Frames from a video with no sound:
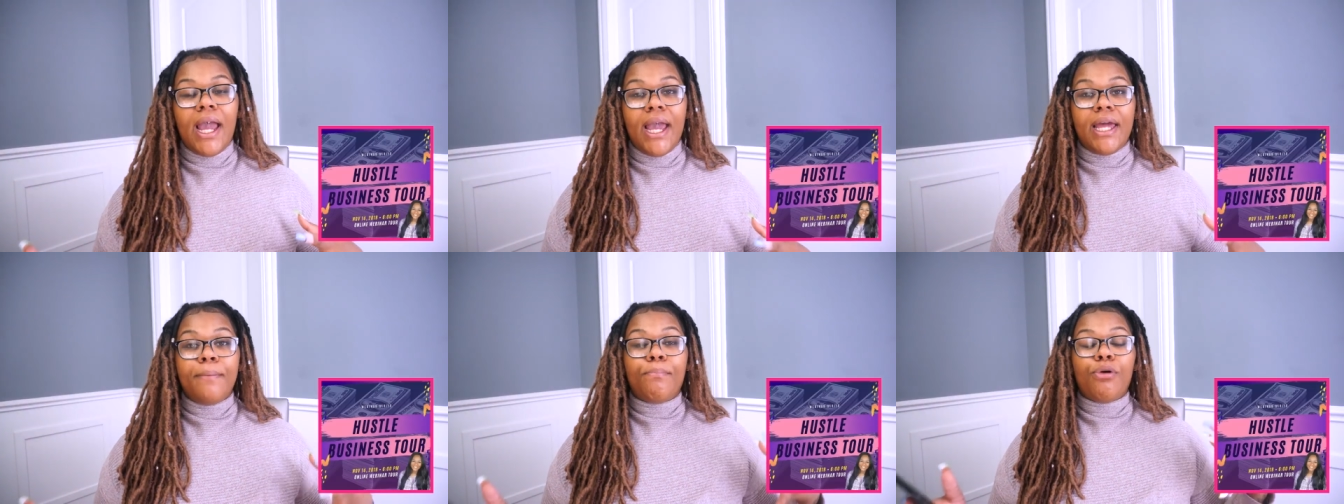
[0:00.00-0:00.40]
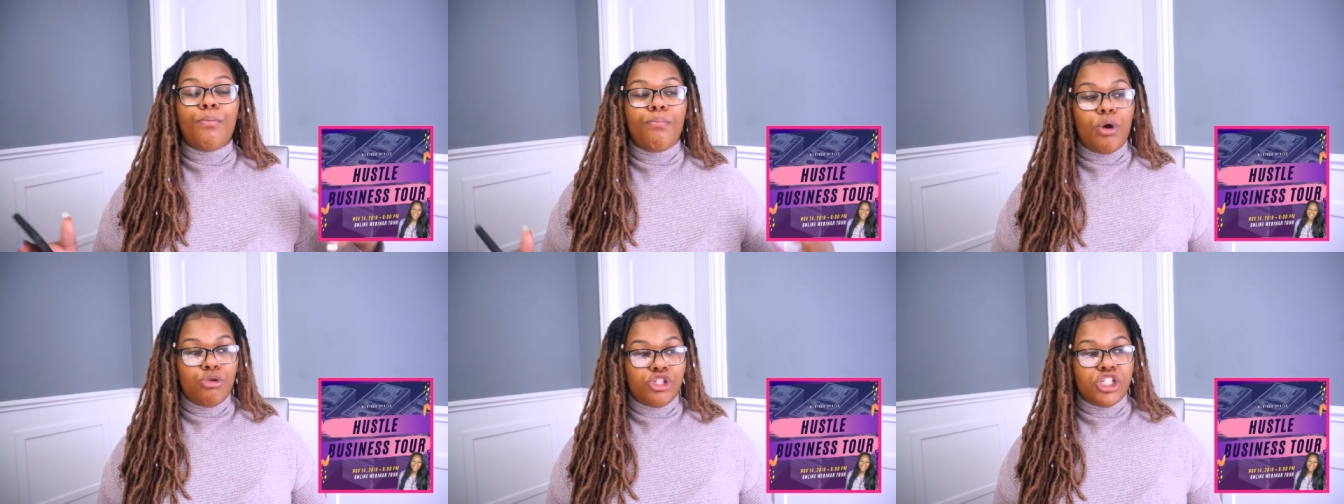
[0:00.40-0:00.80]
and
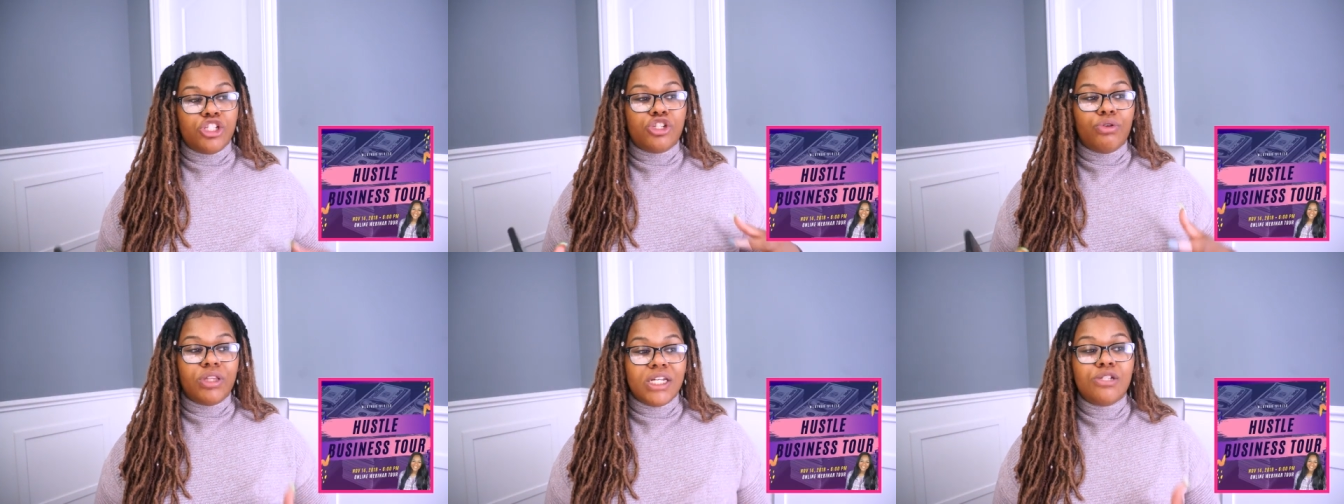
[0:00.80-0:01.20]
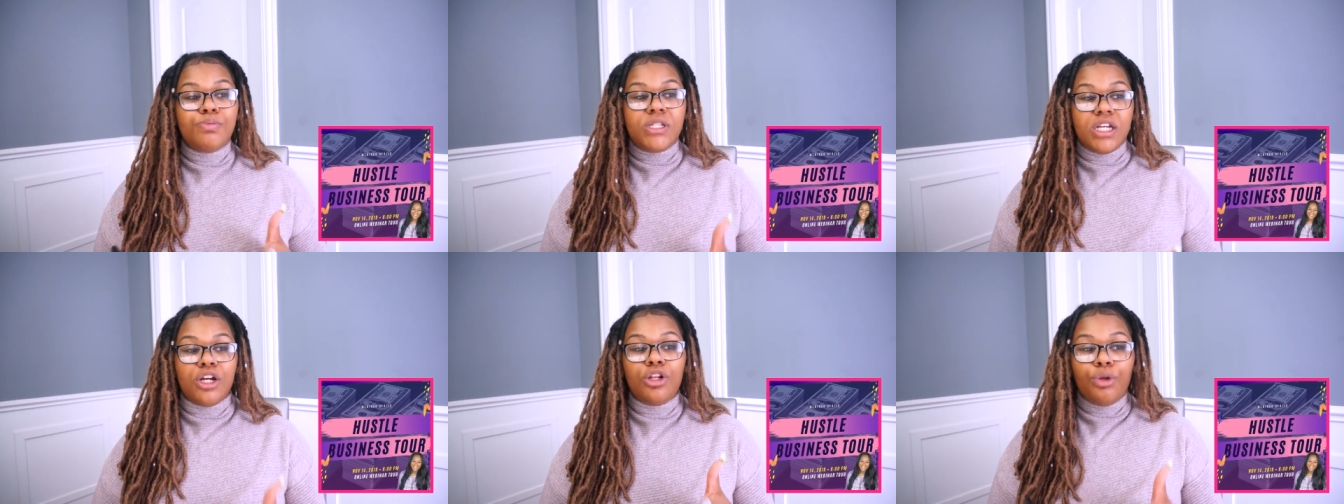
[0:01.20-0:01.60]
promotion. So this
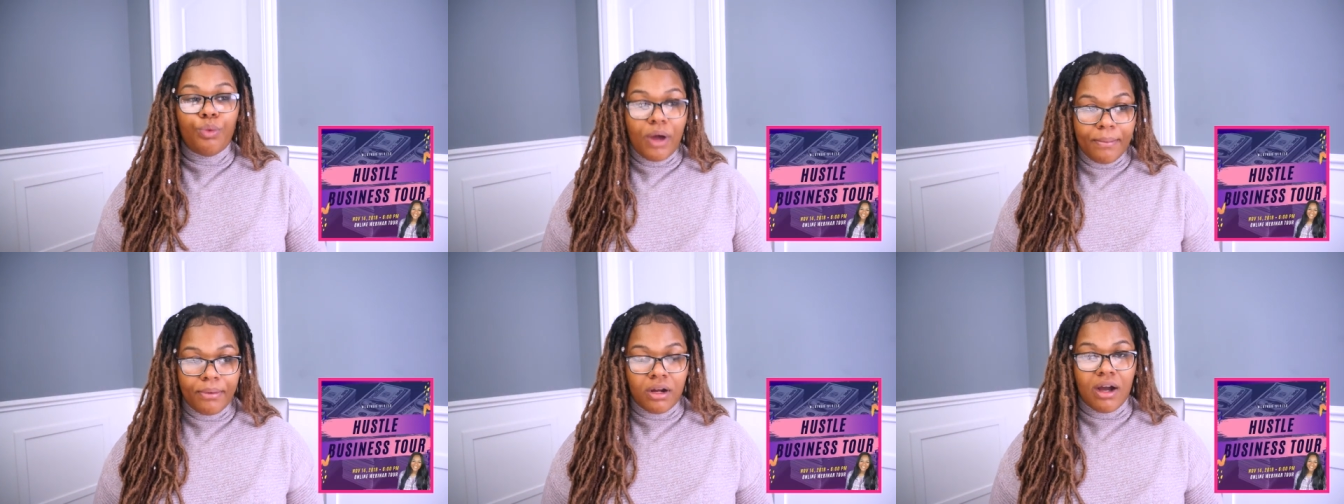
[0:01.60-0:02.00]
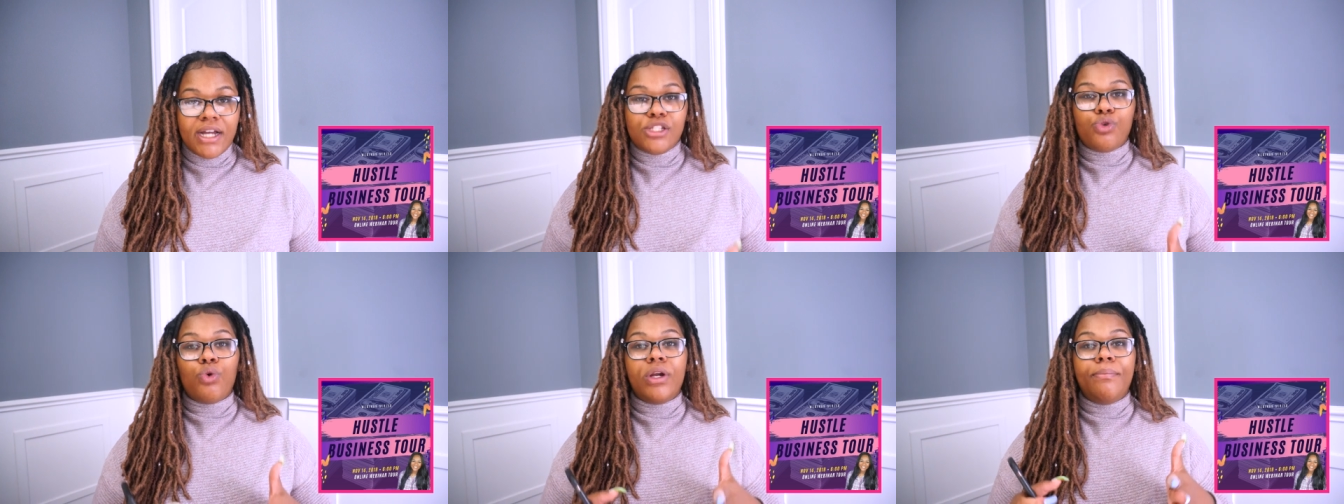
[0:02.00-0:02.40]
particular webinar
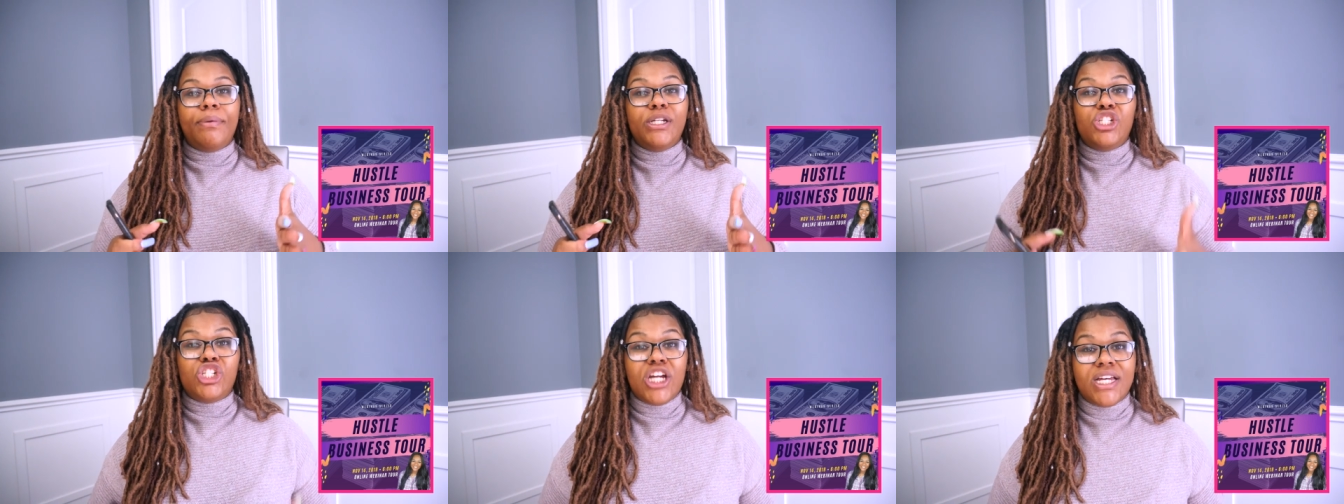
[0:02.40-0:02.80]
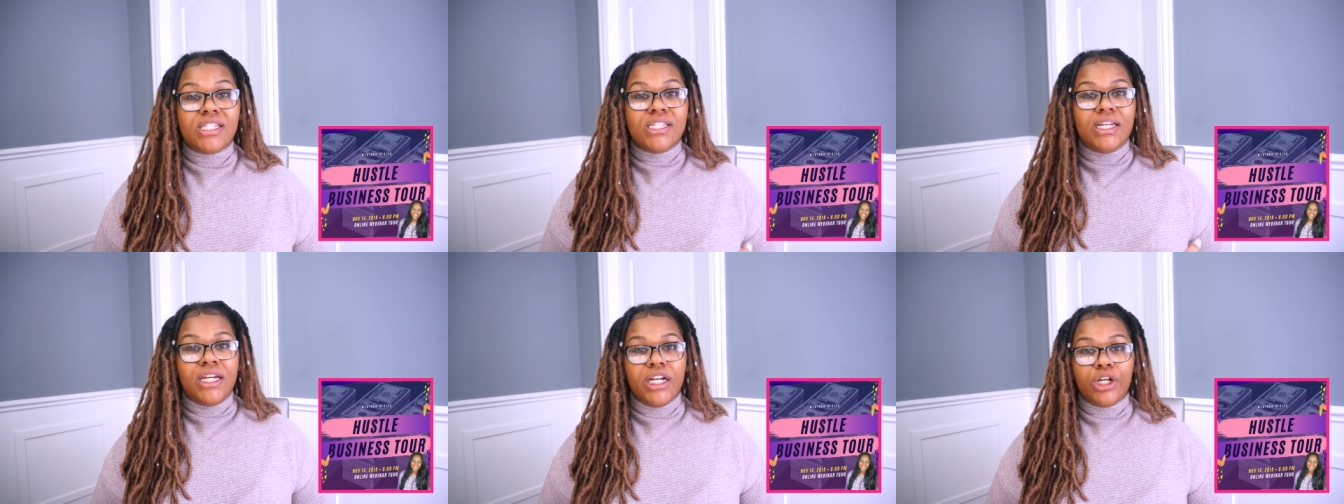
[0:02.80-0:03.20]
is going to be
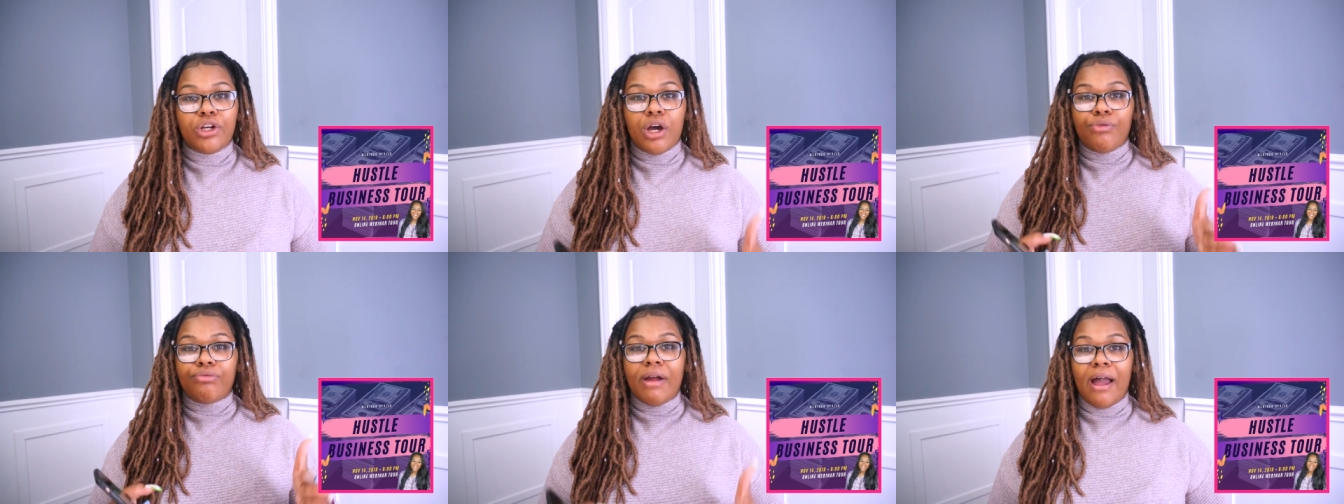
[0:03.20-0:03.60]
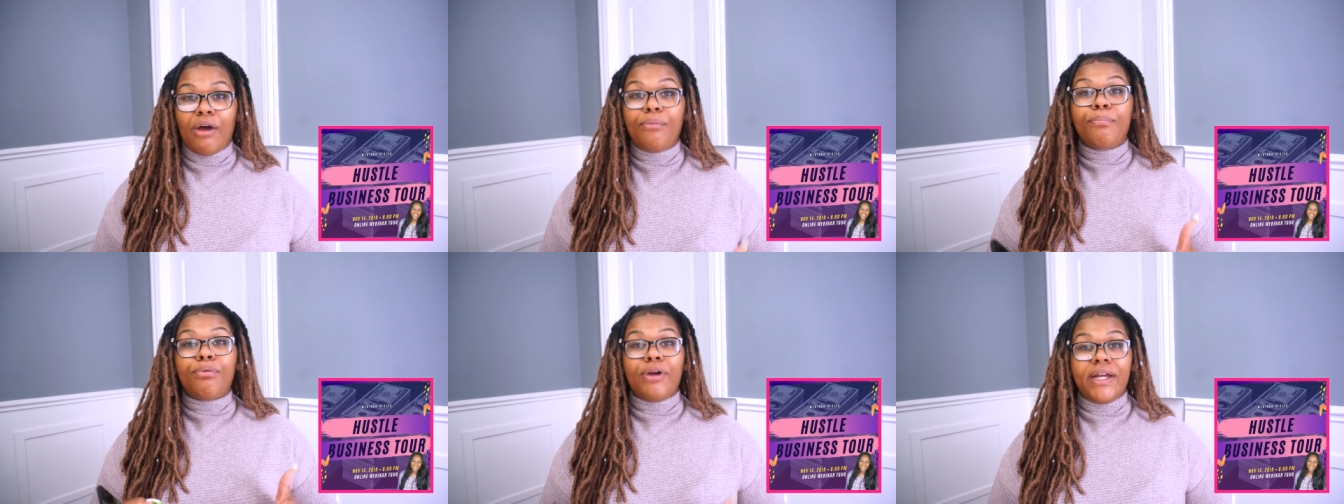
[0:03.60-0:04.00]
just geared
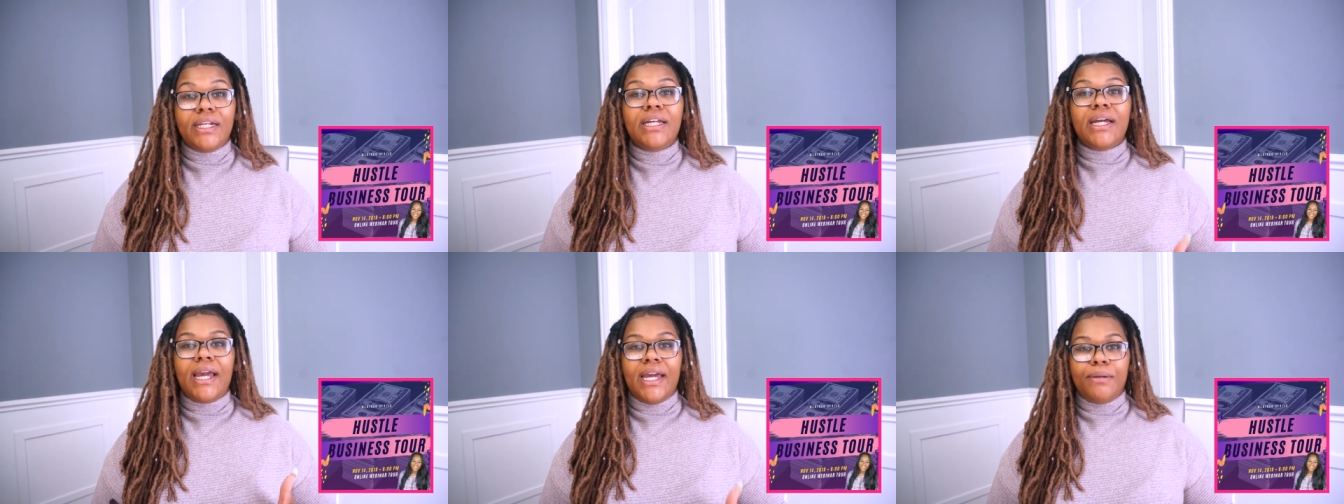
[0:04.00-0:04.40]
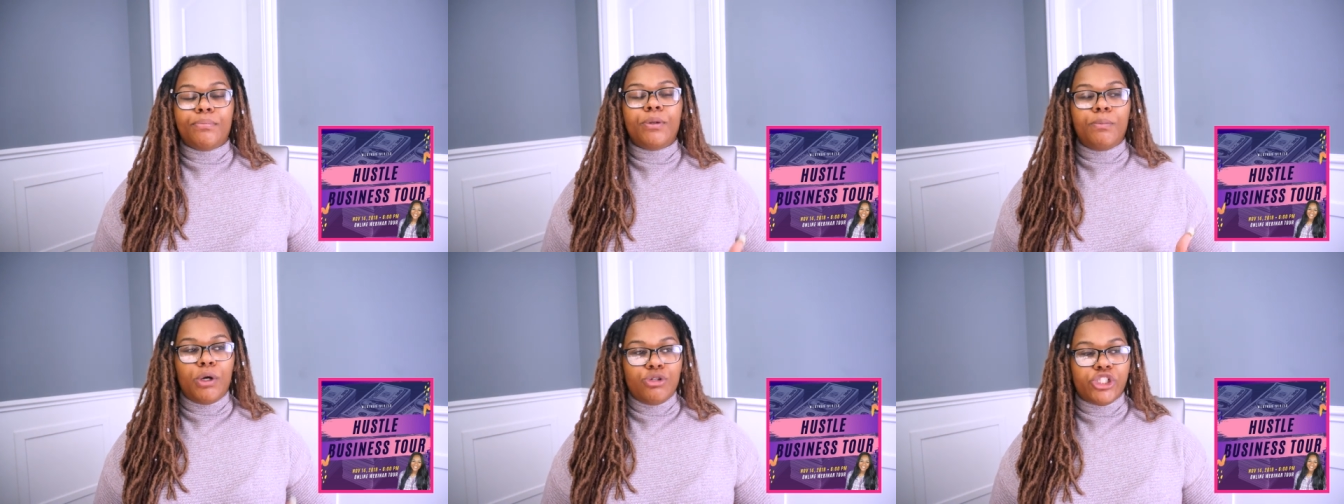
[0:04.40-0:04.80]
around branding and
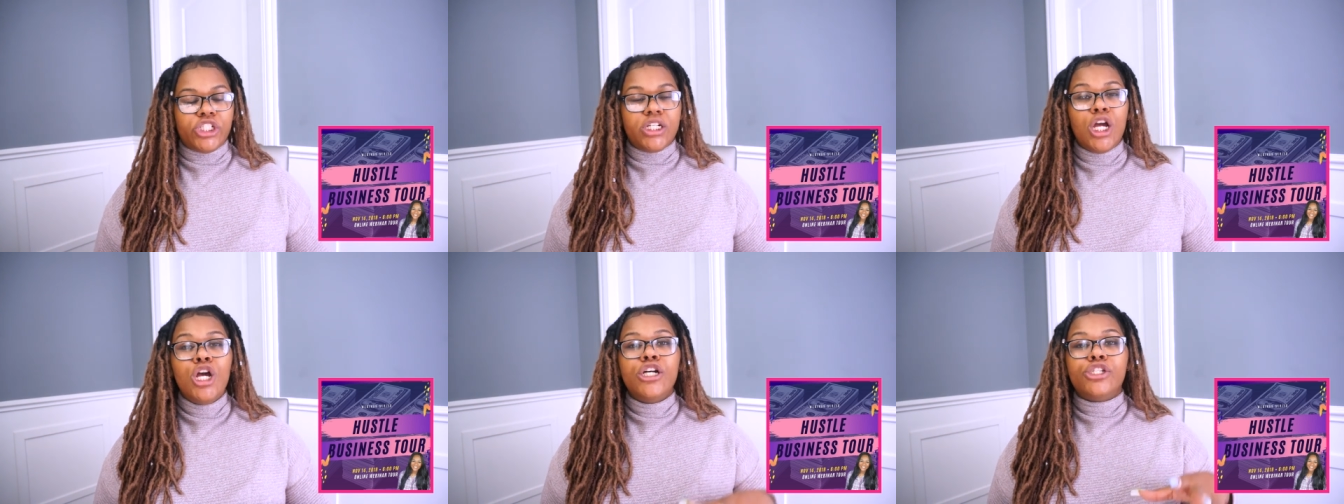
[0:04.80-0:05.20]
promotion.